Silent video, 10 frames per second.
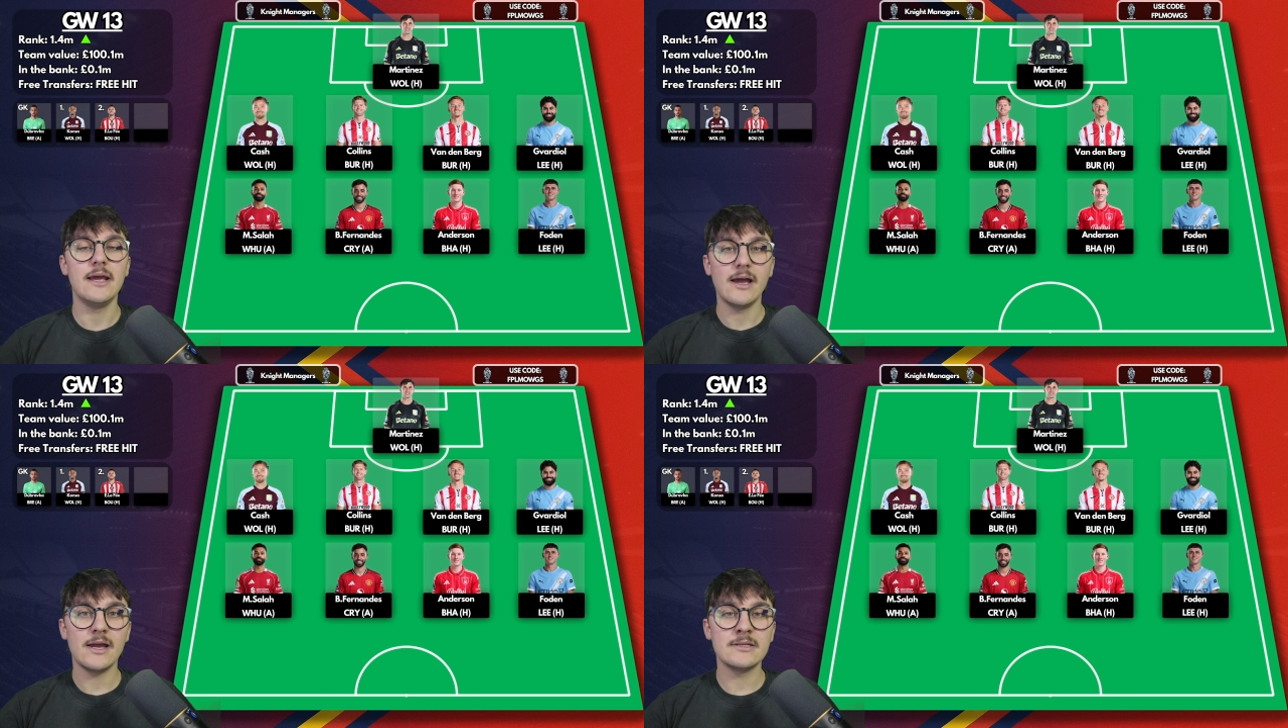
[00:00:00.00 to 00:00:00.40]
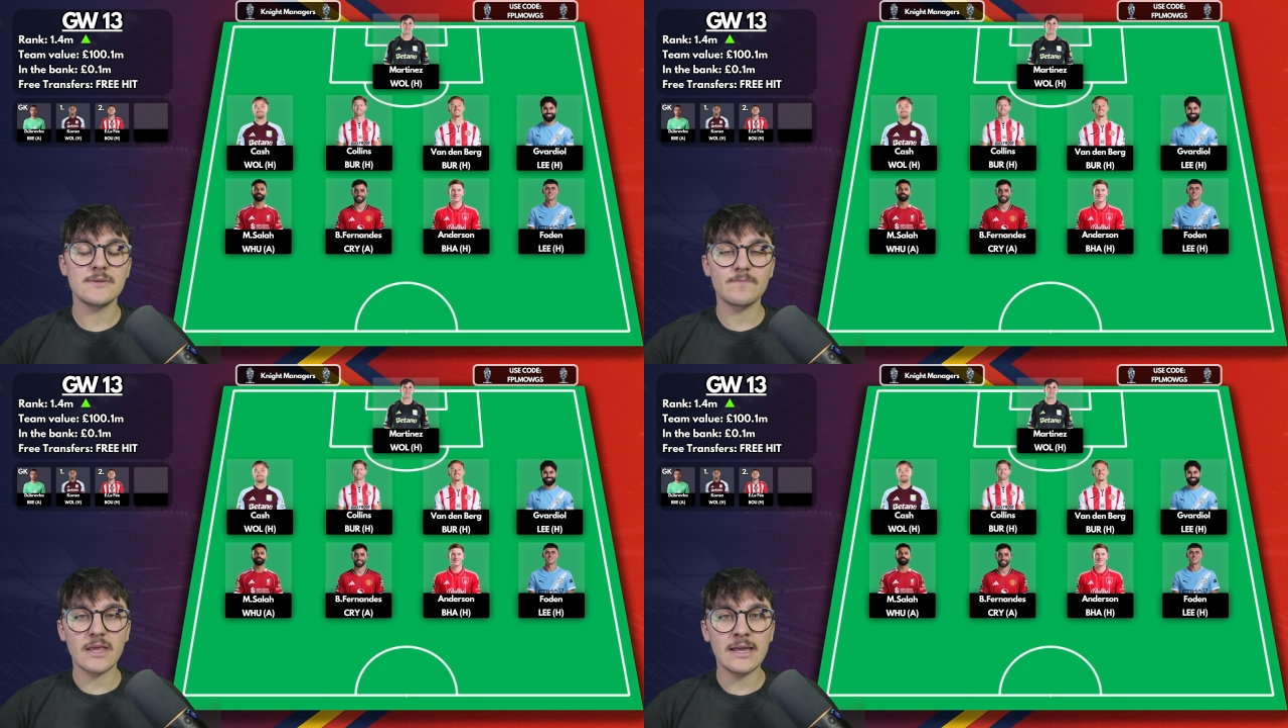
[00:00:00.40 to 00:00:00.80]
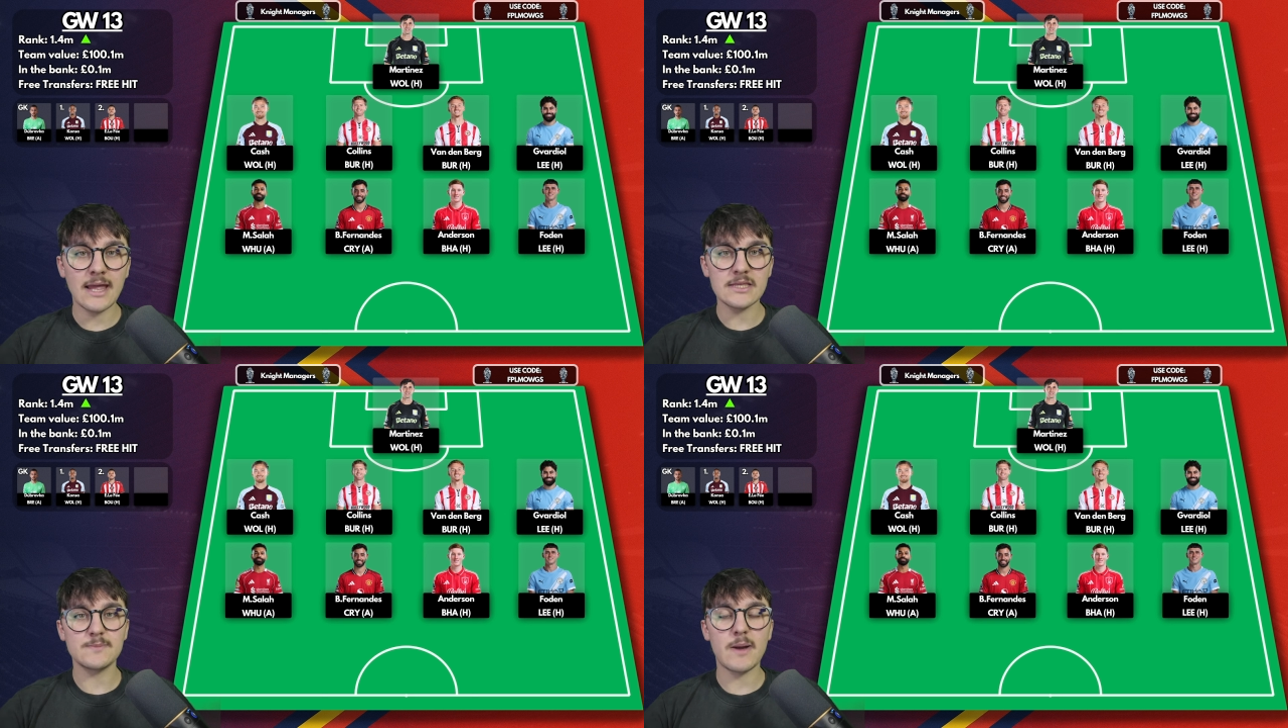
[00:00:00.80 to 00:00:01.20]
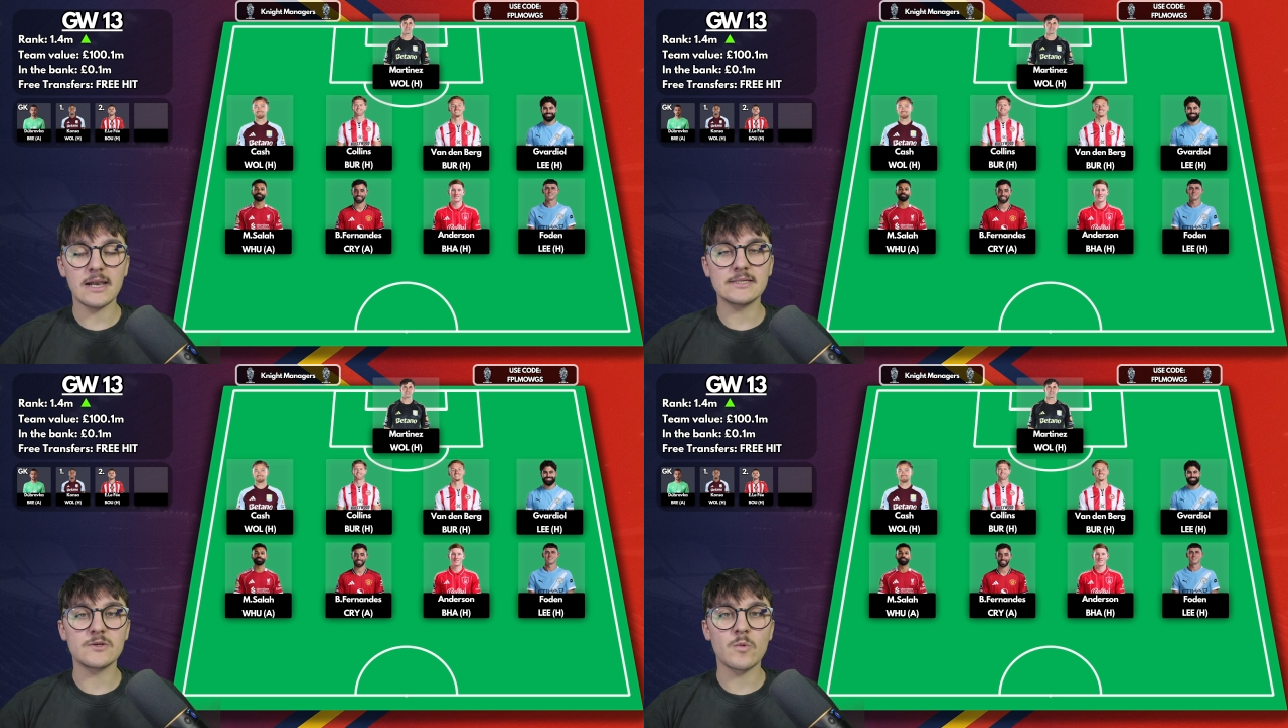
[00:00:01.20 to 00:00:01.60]
And against
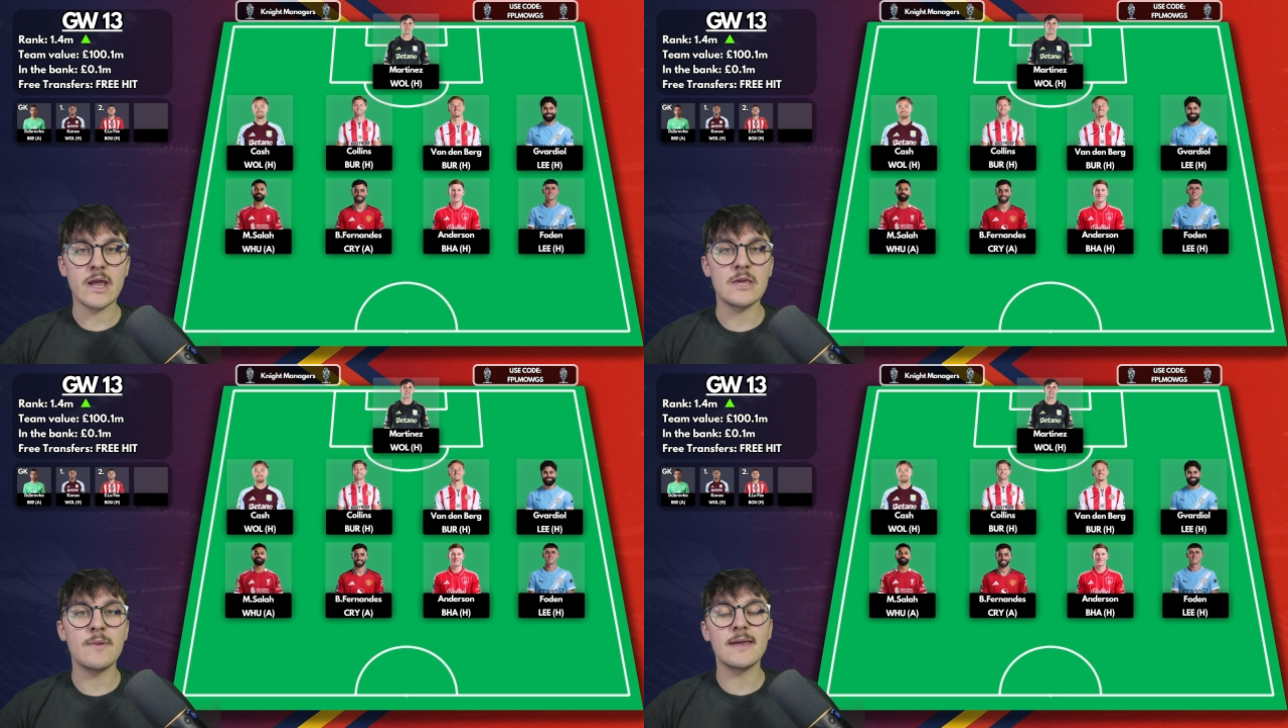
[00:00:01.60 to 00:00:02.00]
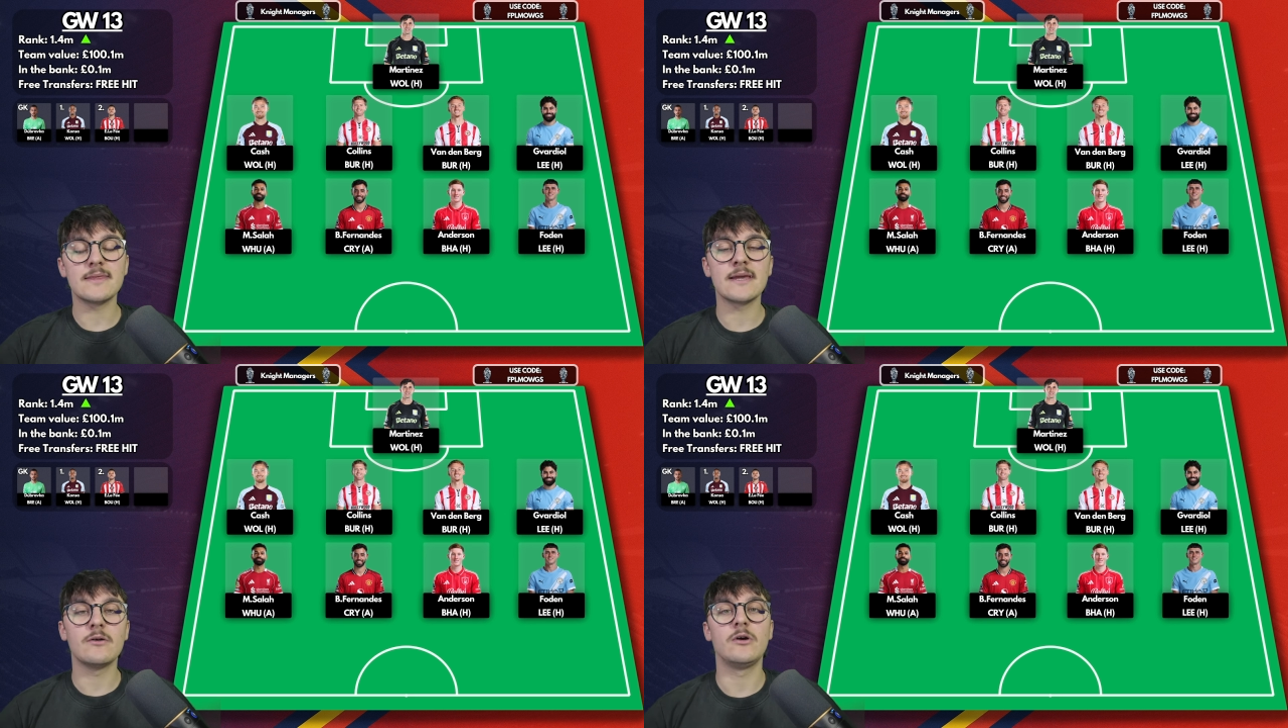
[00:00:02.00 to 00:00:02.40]
Palace away, you may think,